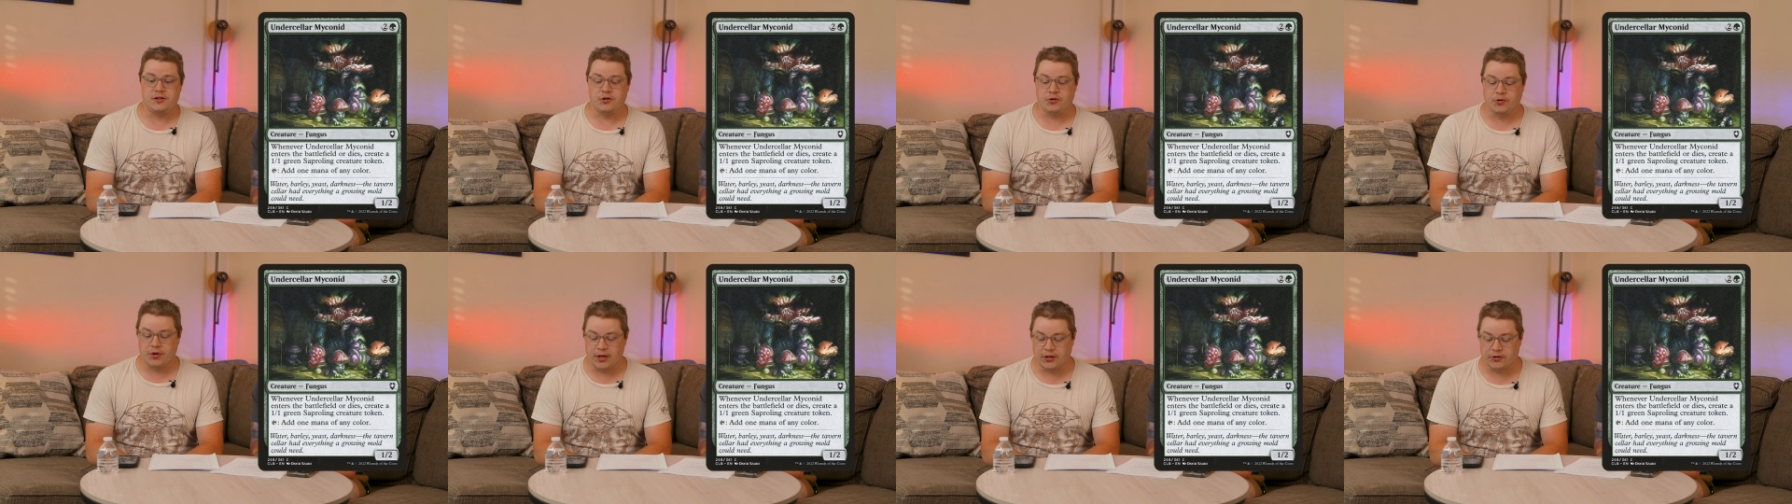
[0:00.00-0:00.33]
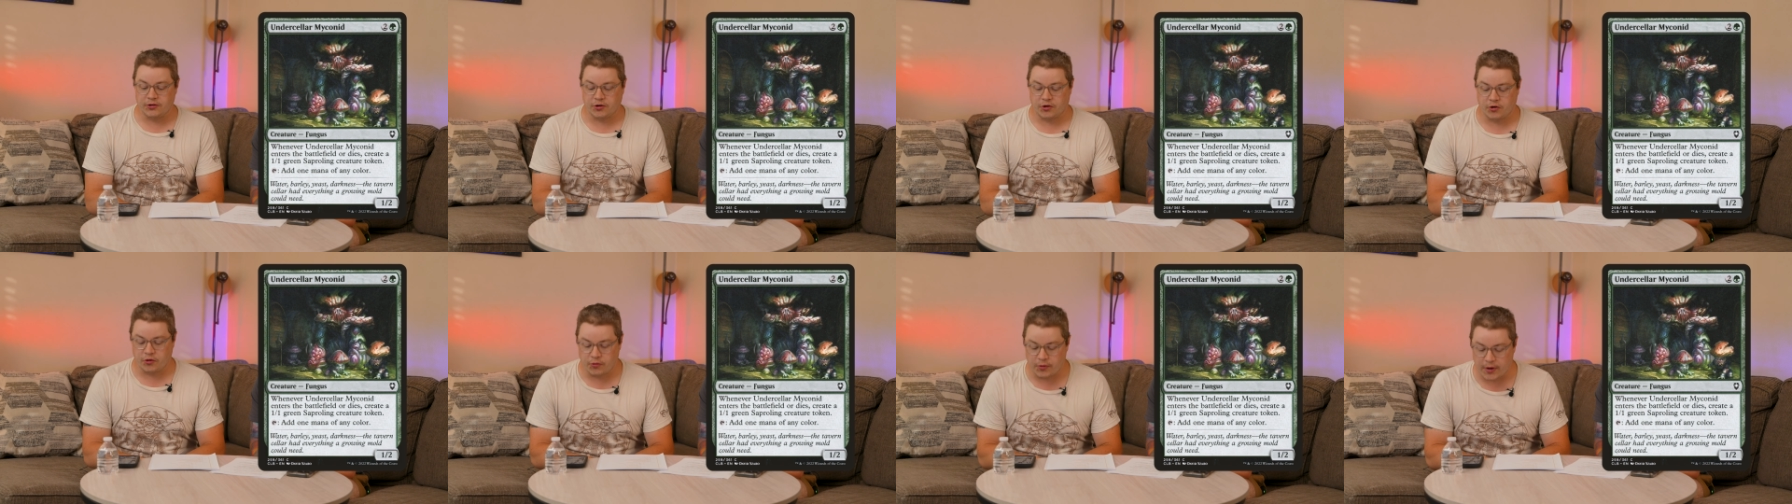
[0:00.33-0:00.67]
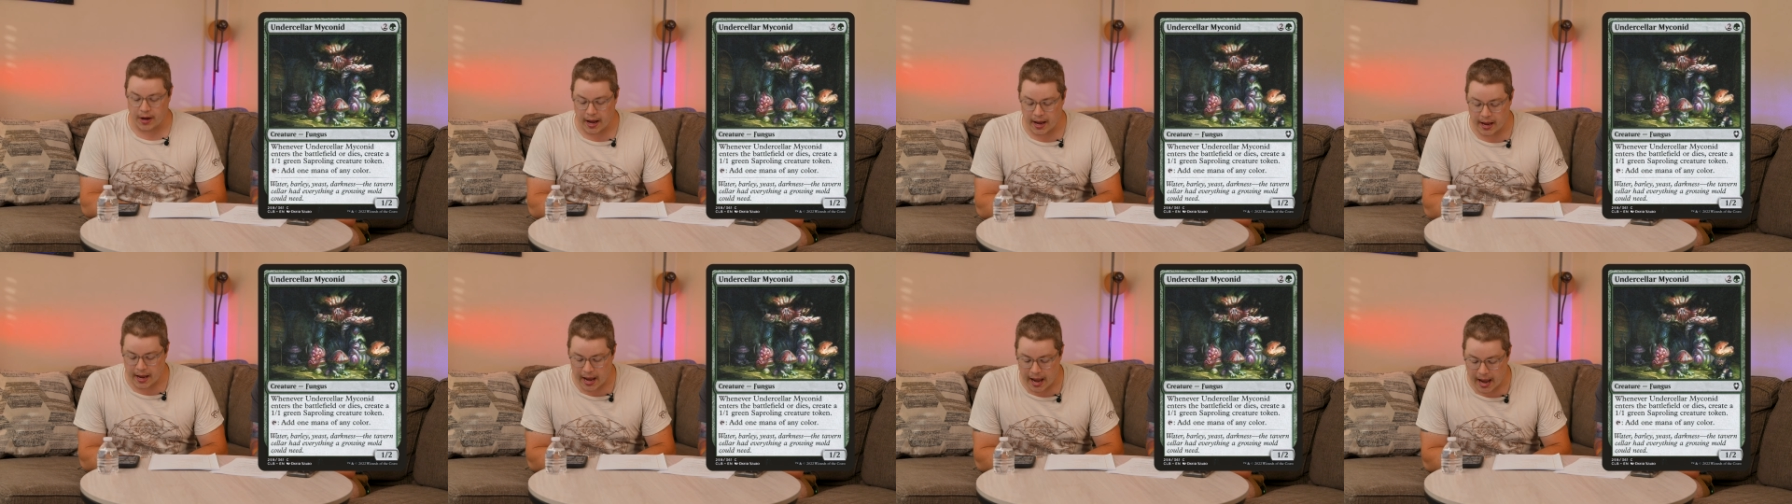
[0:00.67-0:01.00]
you get to
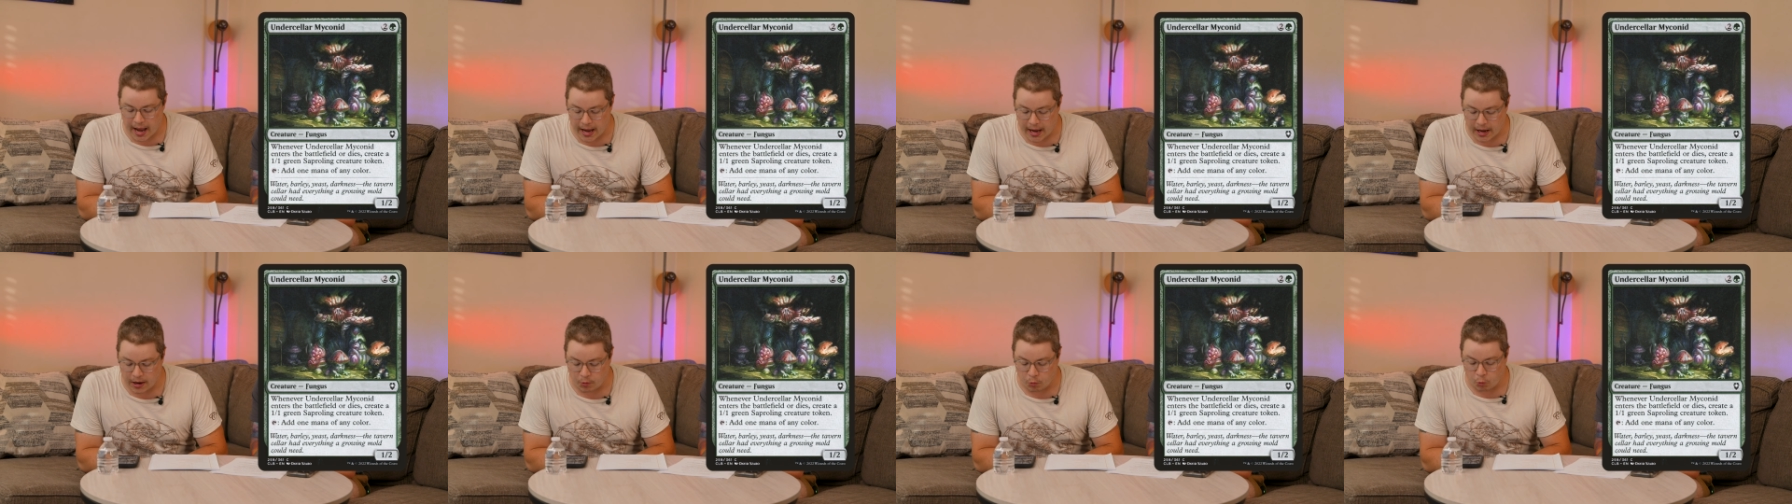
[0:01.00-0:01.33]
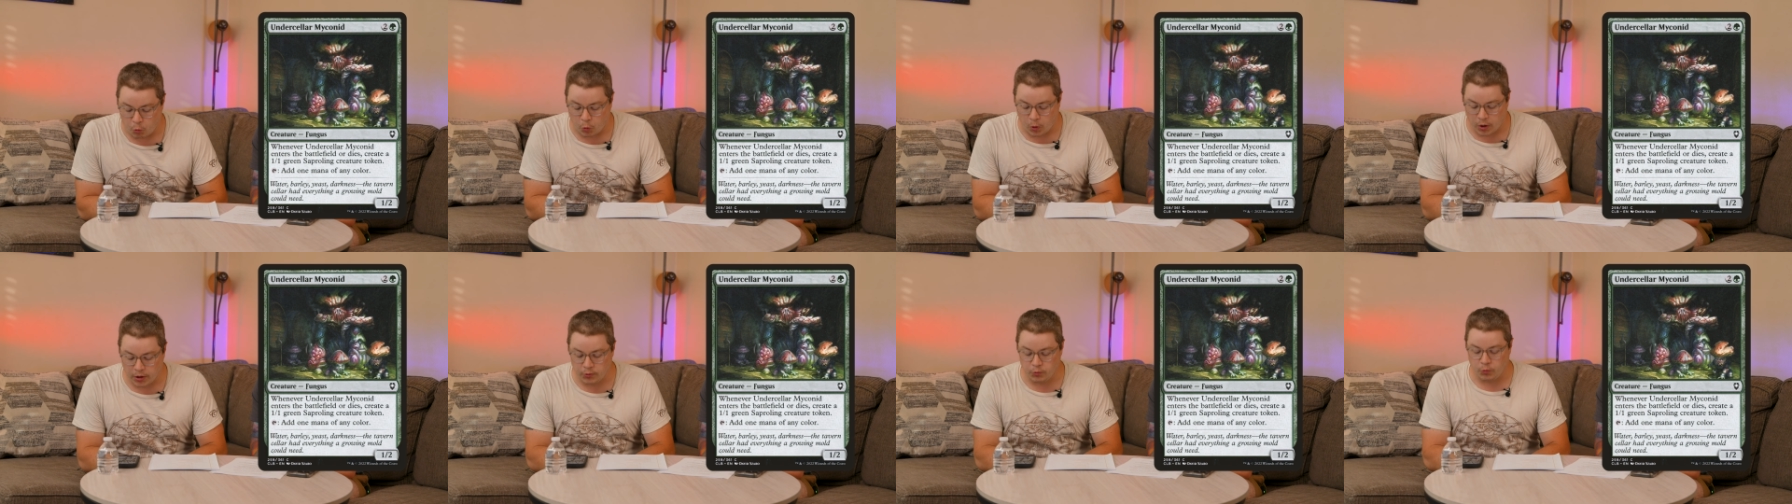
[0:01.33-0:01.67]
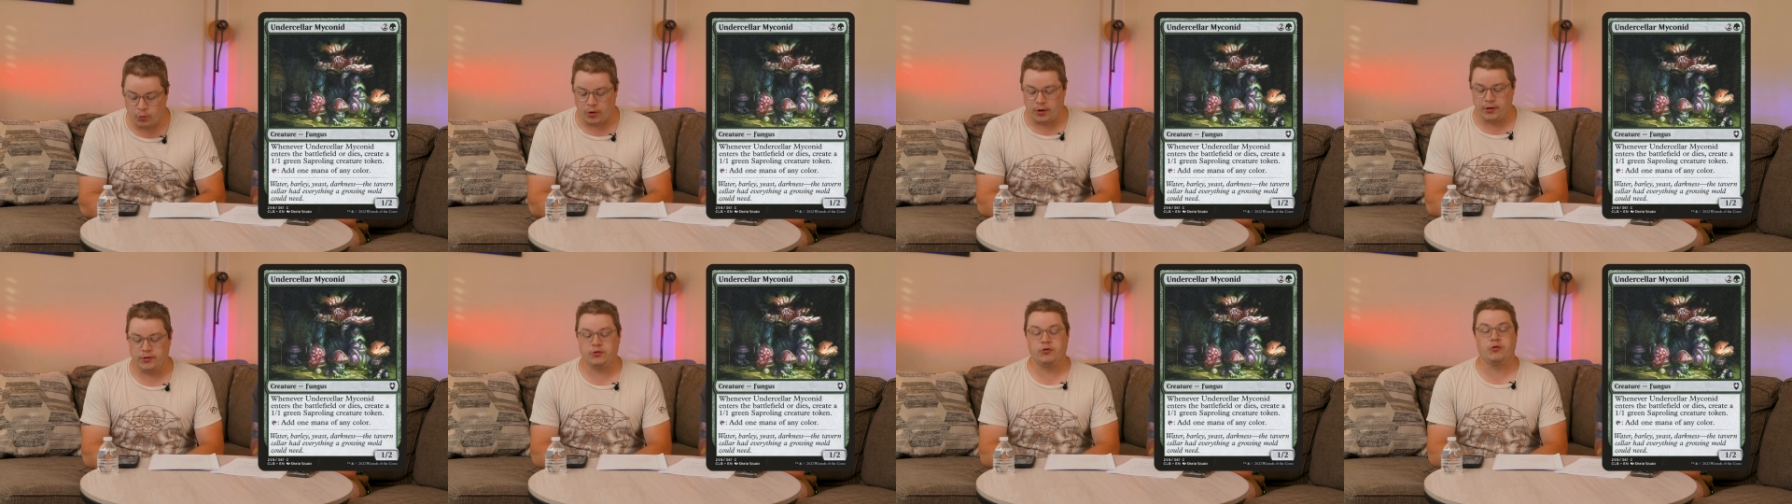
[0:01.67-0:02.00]
create a
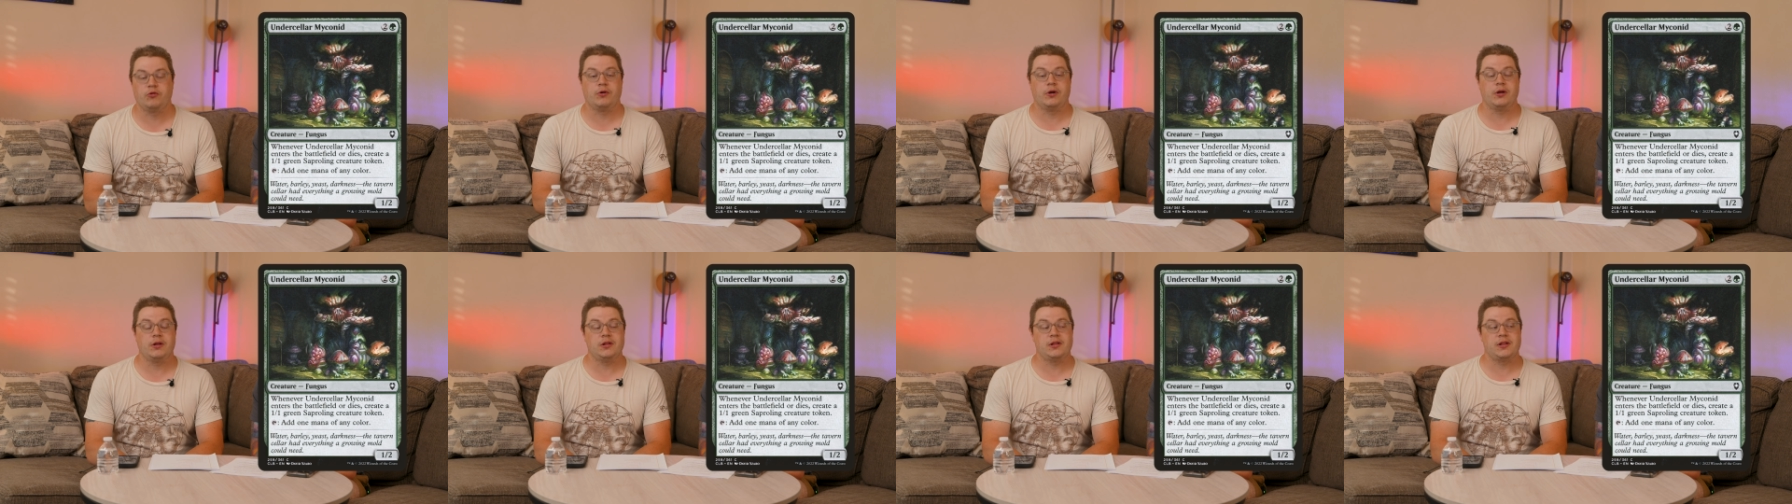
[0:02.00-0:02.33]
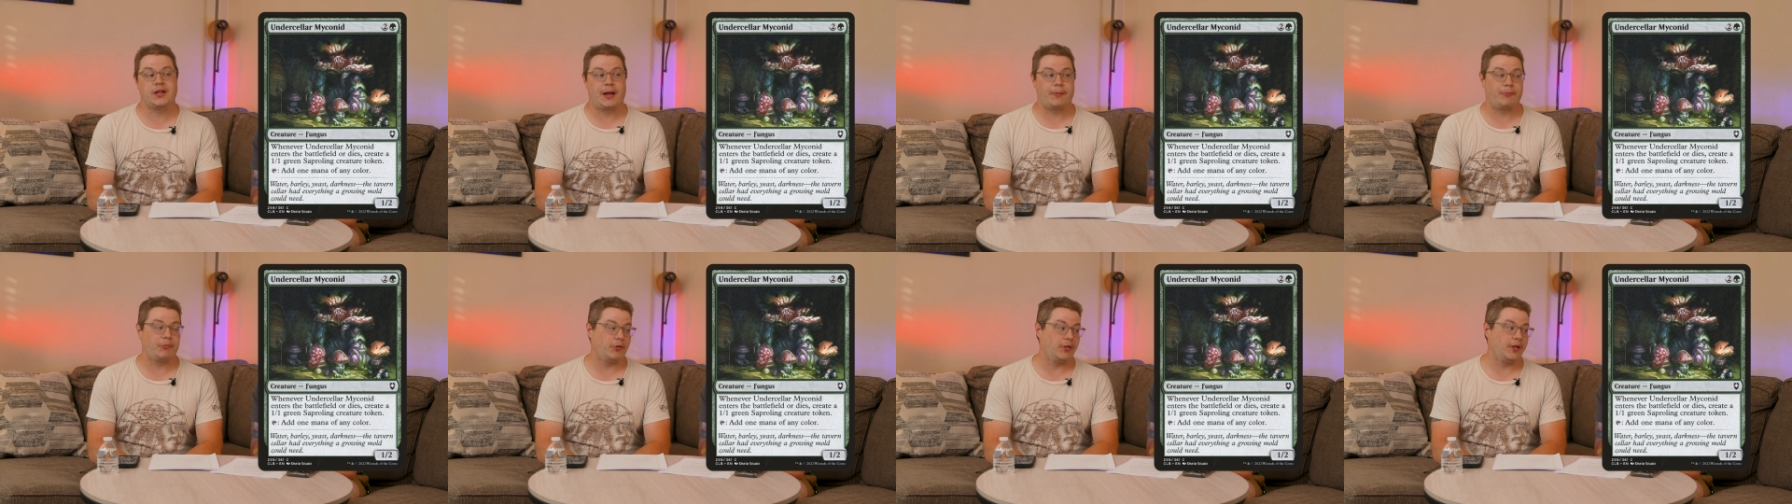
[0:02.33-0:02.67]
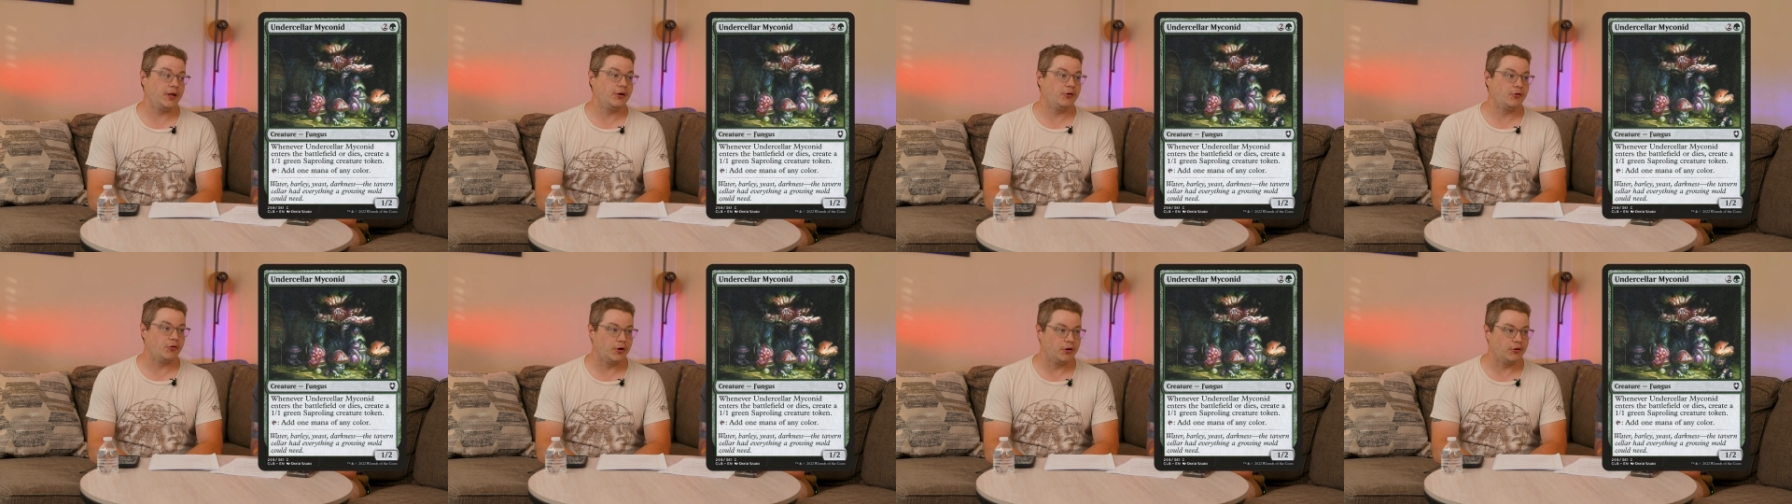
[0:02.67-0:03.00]
1/1 green
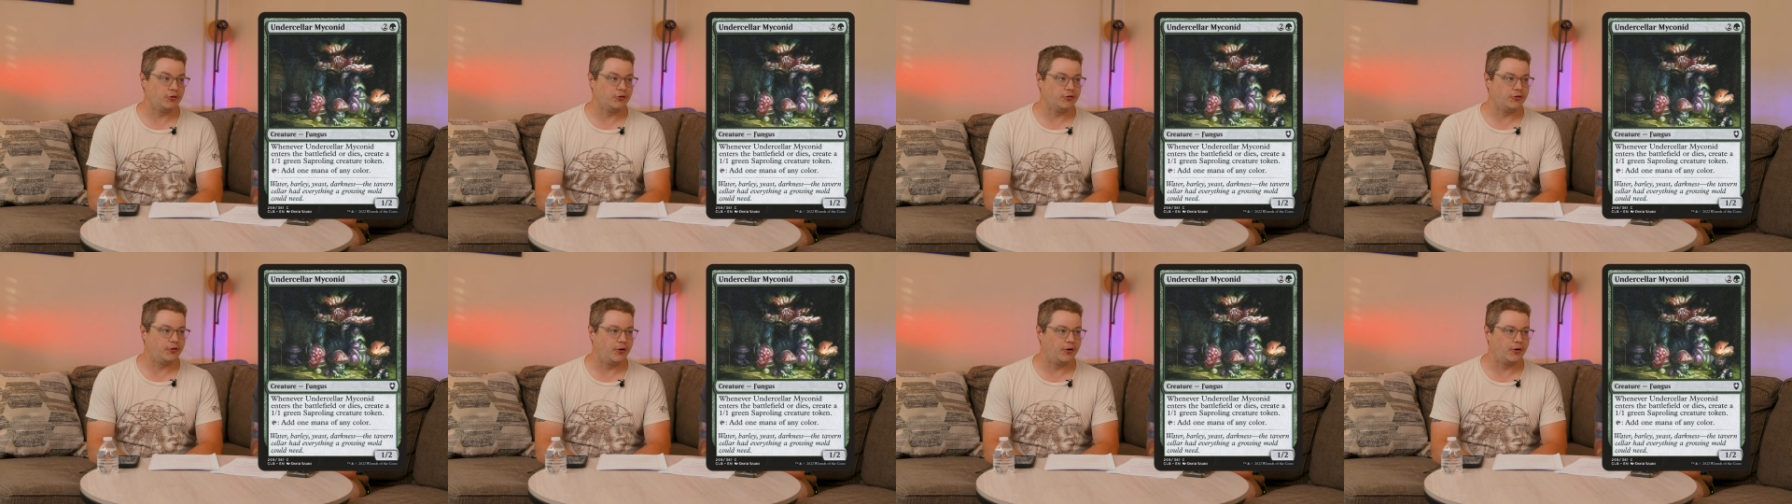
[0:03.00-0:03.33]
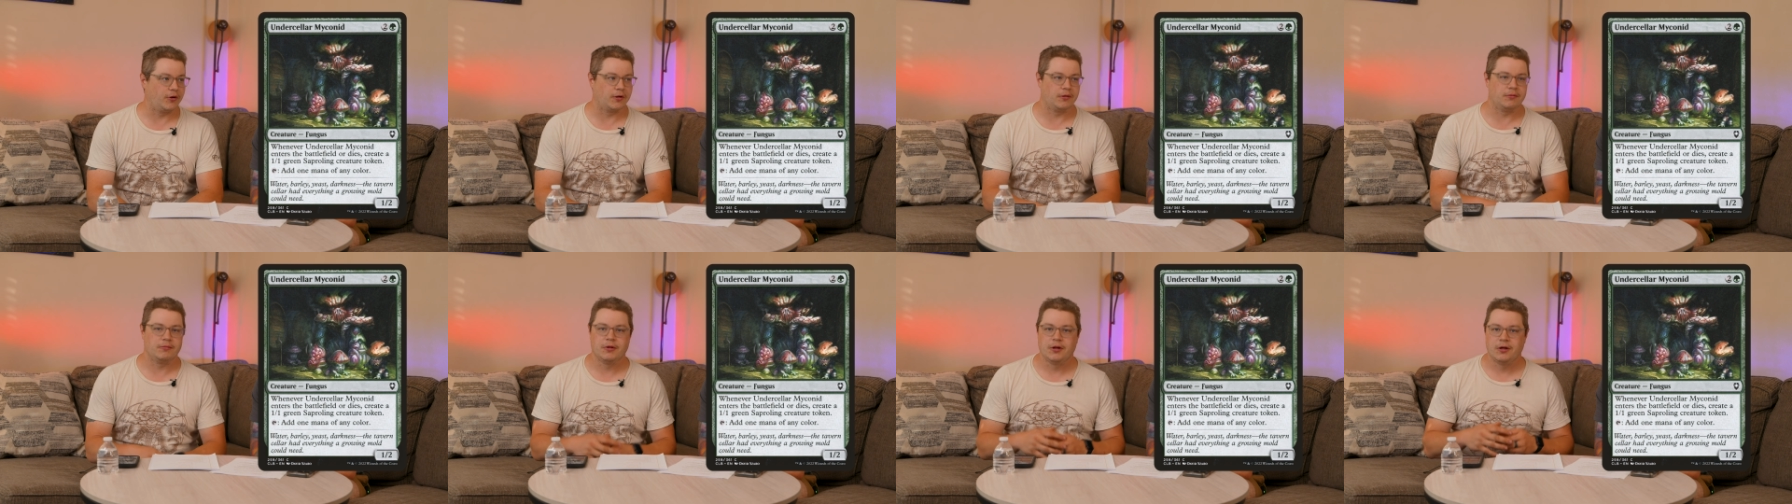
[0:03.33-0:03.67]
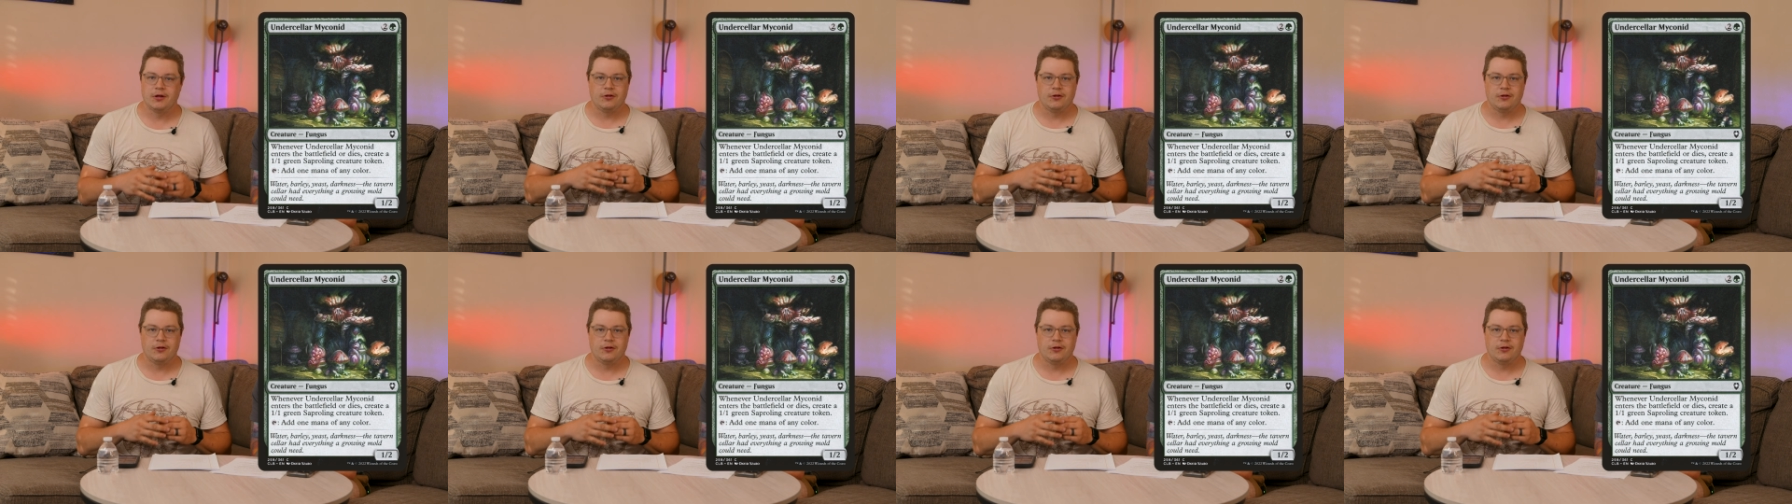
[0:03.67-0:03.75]
sapperwing creature token.